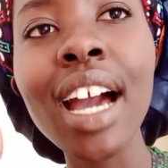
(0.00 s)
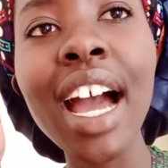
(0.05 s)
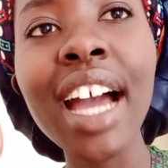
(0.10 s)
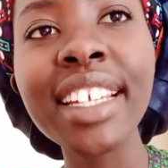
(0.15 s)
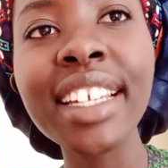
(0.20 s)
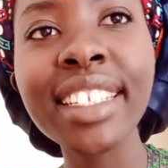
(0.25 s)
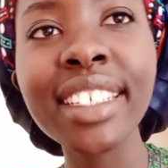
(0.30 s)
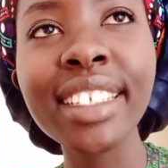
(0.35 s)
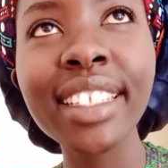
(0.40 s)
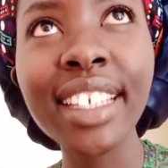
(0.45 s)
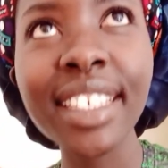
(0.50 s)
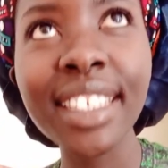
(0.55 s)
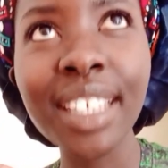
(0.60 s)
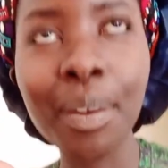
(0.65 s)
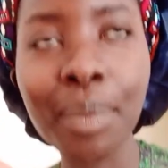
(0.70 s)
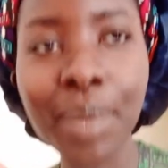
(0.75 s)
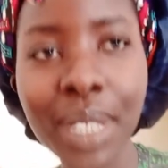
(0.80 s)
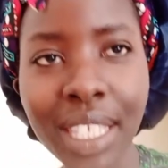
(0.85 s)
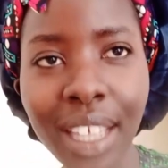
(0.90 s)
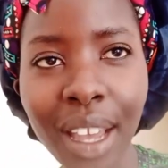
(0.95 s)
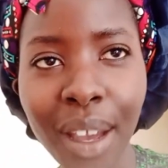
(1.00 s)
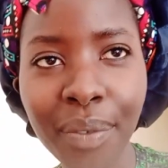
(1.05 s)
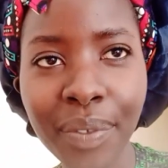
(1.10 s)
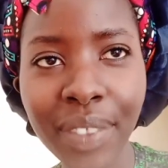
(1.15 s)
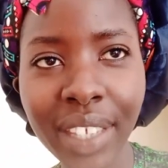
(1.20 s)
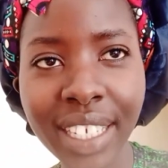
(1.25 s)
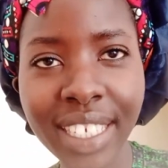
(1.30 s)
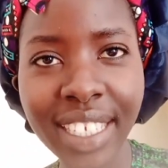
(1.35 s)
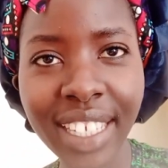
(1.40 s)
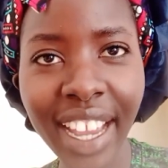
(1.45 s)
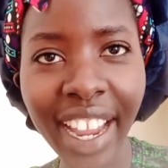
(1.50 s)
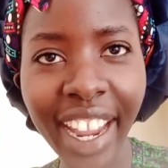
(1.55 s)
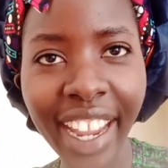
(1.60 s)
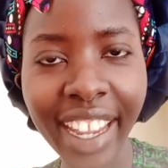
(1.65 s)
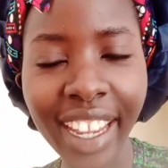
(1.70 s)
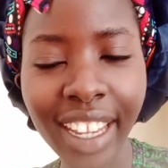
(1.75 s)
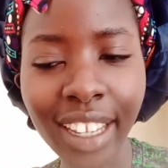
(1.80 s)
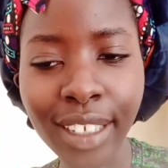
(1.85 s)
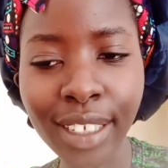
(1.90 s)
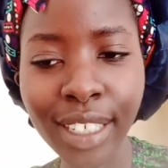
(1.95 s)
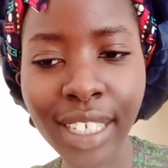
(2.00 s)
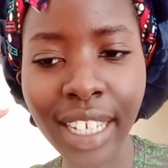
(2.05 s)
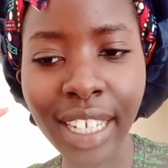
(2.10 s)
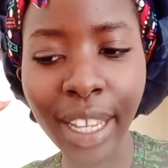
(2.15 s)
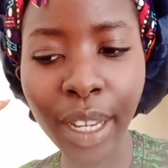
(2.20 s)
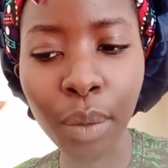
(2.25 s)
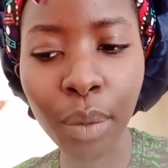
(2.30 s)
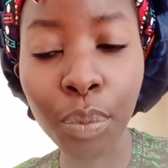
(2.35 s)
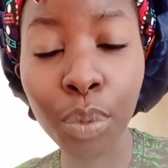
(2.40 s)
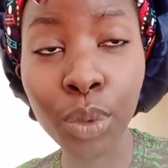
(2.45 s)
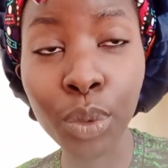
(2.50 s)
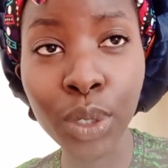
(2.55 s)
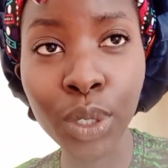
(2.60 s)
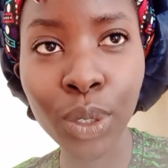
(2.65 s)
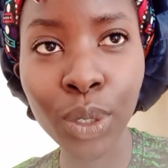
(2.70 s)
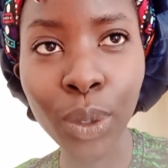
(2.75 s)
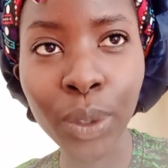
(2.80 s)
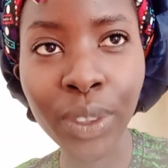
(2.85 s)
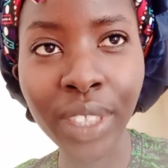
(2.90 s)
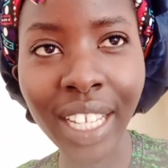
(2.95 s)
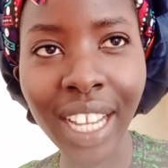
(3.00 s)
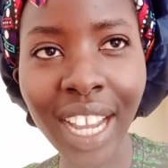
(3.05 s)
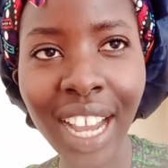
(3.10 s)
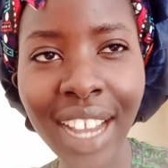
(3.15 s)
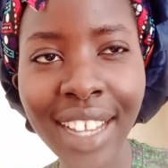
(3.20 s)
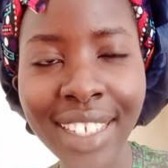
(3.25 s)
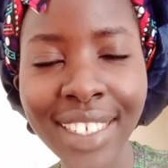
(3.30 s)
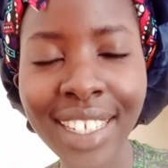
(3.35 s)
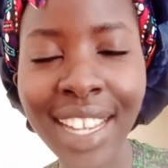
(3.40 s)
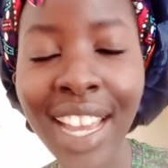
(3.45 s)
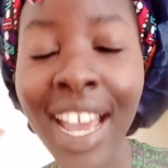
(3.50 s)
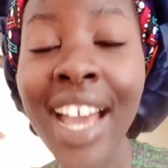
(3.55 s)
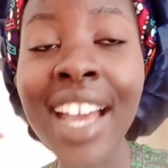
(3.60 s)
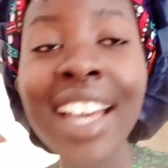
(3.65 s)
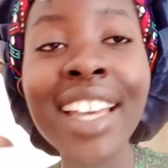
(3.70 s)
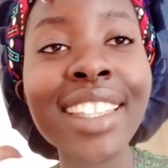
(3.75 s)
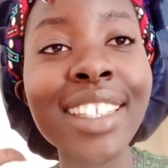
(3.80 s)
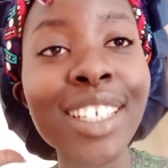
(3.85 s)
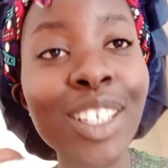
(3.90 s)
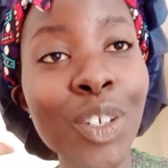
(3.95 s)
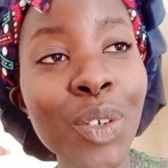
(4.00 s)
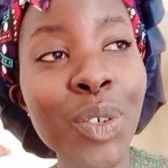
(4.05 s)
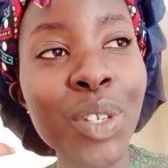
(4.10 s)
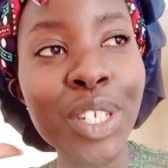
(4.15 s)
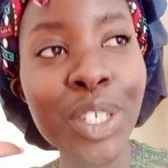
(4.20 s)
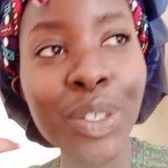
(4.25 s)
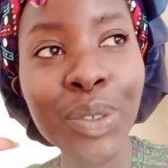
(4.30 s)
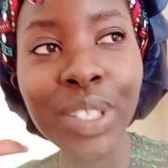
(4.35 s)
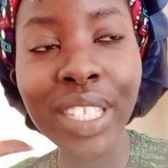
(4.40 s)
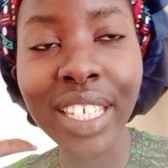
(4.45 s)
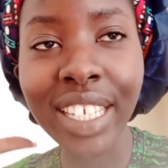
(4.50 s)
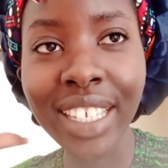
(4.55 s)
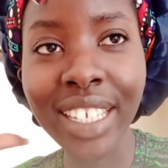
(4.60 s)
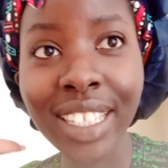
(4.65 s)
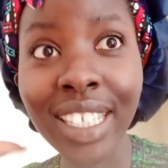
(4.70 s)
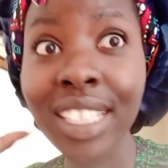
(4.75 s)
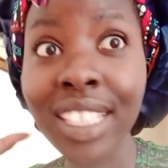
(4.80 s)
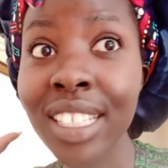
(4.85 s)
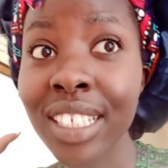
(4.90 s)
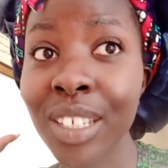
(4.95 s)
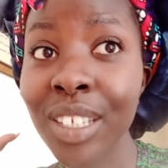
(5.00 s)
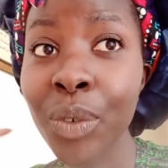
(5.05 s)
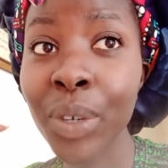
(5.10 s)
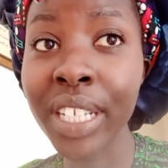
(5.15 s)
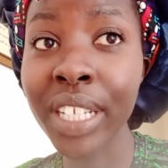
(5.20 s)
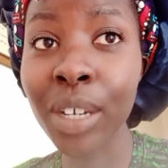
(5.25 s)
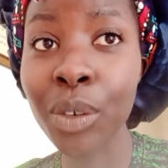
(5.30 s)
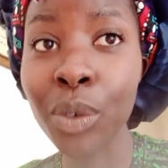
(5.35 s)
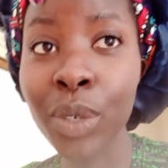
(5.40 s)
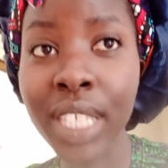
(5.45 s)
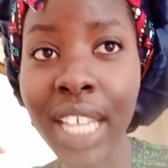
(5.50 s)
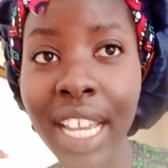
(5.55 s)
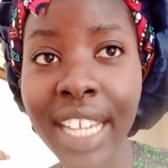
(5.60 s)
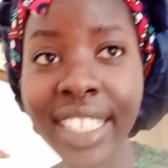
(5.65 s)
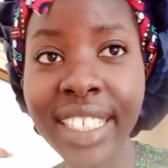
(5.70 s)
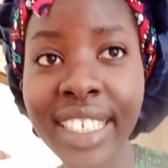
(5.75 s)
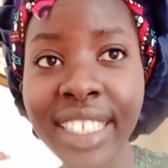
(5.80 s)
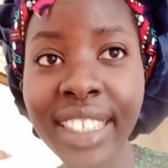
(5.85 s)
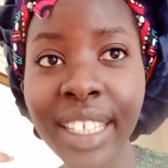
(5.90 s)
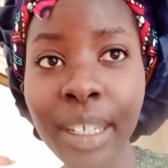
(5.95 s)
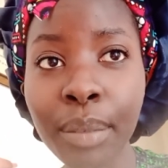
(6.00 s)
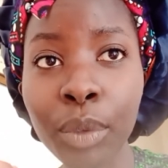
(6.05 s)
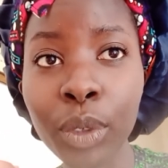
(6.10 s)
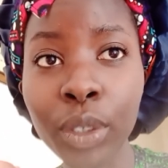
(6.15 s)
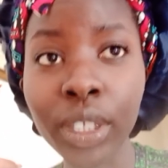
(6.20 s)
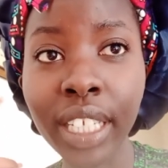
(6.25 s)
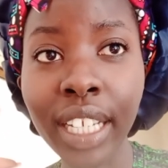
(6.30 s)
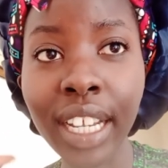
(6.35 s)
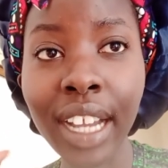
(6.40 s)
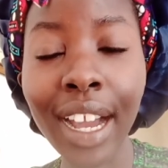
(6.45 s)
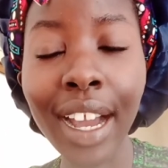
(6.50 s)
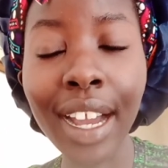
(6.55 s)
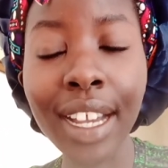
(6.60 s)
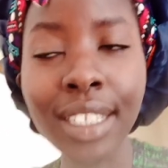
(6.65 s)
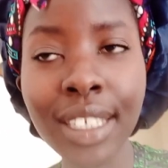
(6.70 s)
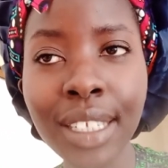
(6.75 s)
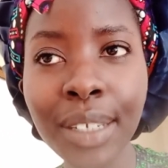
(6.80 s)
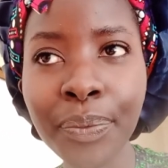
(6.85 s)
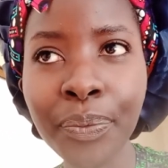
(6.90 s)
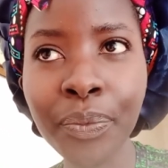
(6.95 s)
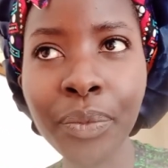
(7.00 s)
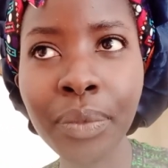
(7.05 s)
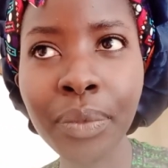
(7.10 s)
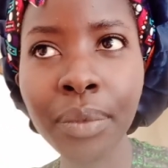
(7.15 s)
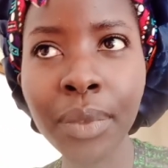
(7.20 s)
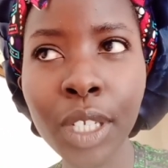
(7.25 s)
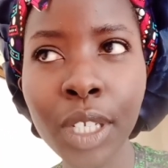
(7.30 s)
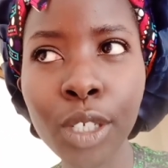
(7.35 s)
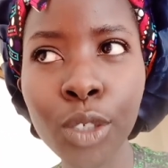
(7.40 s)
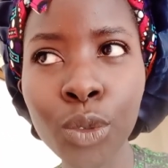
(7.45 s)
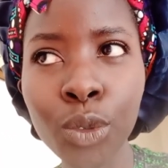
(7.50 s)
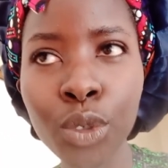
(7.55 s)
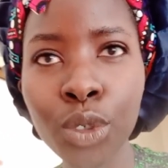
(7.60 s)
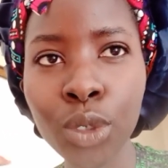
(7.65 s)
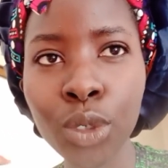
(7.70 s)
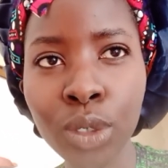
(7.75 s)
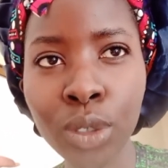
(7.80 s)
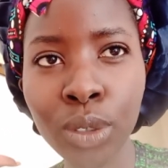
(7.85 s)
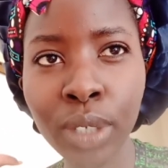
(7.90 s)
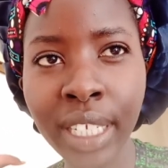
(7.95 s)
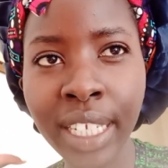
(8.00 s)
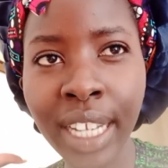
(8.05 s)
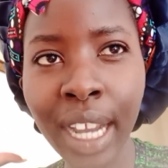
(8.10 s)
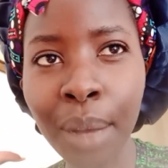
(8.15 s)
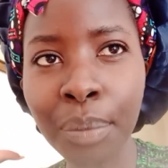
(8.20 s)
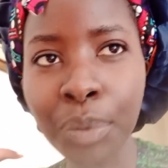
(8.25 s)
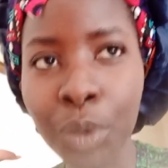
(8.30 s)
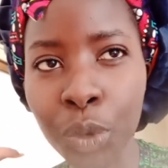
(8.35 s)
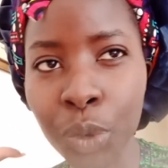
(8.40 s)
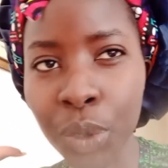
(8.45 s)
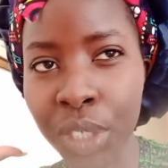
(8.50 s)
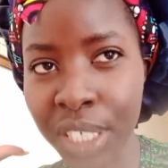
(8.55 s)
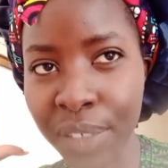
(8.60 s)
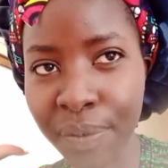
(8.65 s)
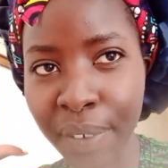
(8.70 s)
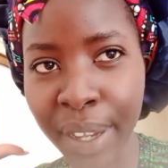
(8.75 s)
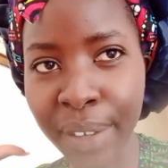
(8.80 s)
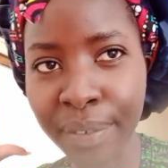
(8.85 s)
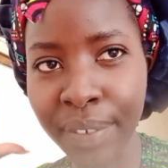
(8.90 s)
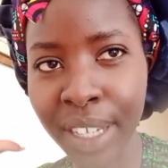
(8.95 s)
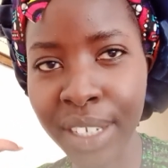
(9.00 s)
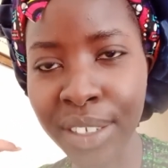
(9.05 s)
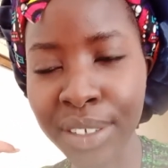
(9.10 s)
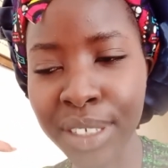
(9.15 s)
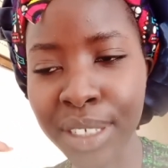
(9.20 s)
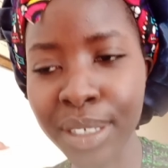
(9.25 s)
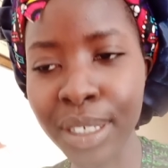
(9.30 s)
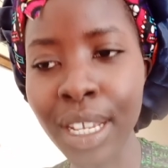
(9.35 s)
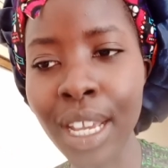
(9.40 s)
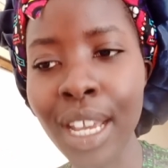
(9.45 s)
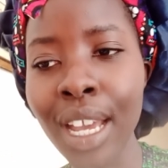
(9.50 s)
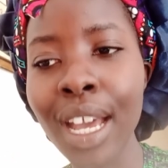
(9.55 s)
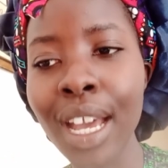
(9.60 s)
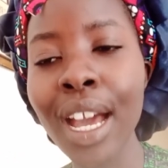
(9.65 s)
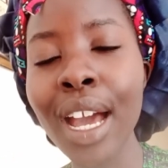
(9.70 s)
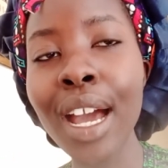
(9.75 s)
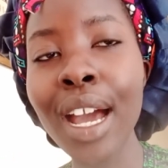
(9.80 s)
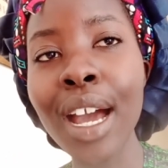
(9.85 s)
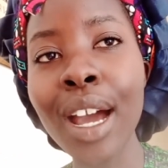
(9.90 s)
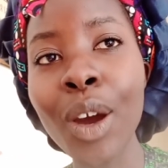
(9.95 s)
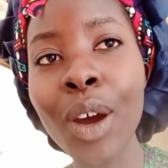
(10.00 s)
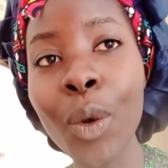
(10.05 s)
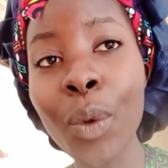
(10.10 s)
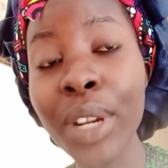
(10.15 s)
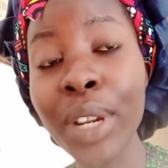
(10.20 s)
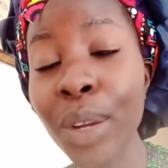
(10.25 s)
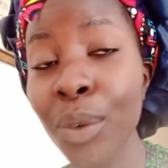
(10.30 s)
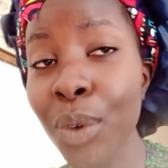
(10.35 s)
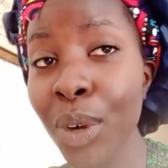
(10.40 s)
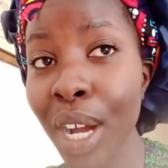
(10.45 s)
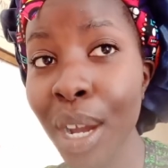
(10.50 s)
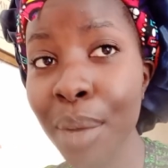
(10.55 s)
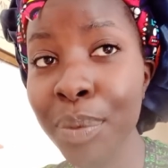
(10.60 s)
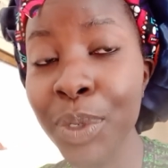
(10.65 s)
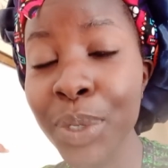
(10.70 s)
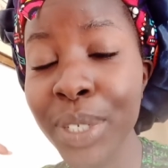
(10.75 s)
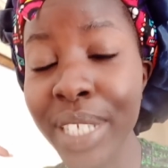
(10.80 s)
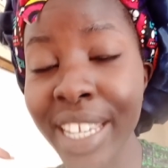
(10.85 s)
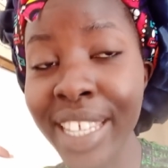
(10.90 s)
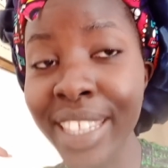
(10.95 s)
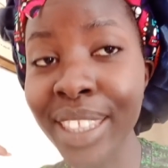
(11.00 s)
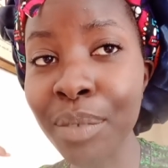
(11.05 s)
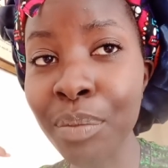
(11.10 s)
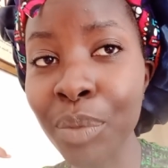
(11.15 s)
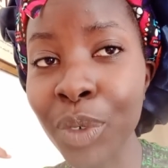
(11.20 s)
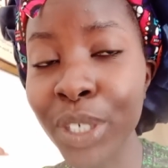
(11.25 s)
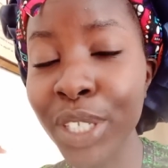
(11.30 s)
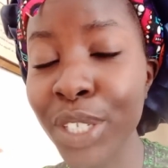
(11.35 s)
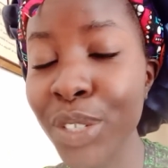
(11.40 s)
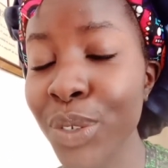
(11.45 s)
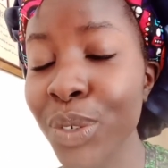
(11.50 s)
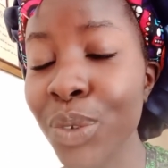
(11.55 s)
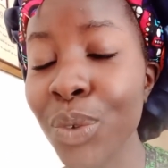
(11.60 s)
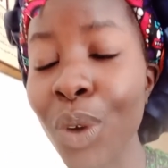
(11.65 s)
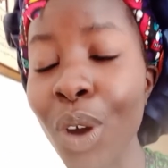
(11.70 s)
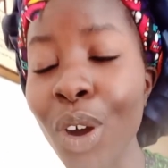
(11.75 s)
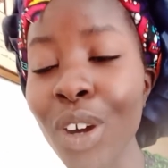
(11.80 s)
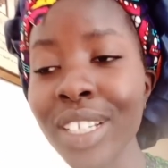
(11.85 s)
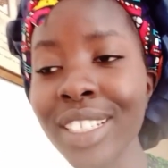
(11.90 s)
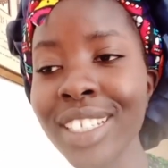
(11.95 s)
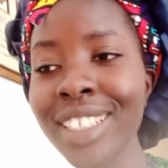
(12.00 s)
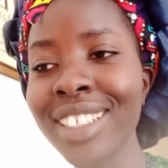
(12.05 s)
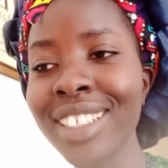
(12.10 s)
and there's some stuff that I had like put on the cart. The good news is yesterday when I was adding them on the cart, it was totaling up to 2500 When I woke up today in the morning, you know what?